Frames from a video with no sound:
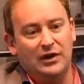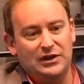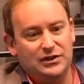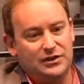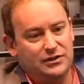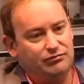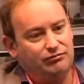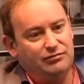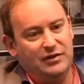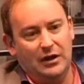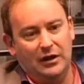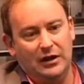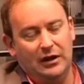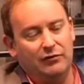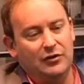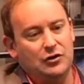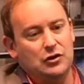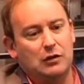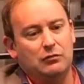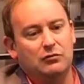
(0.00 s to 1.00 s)
reach, you know,
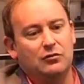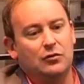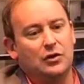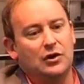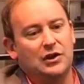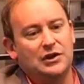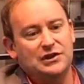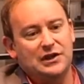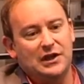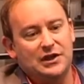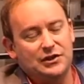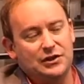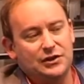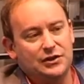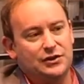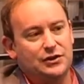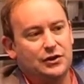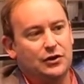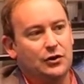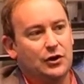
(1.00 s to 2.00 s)
every type of
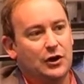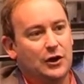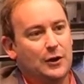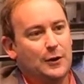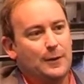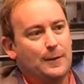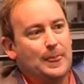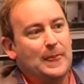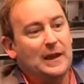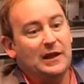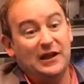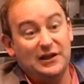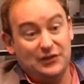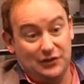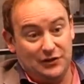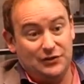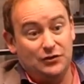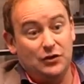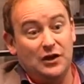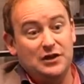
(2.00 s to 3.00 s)
organisation. So, you know,
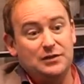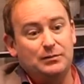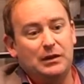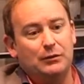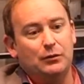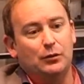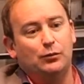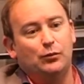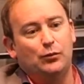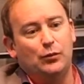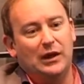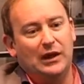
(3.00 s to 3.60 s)
that excites people.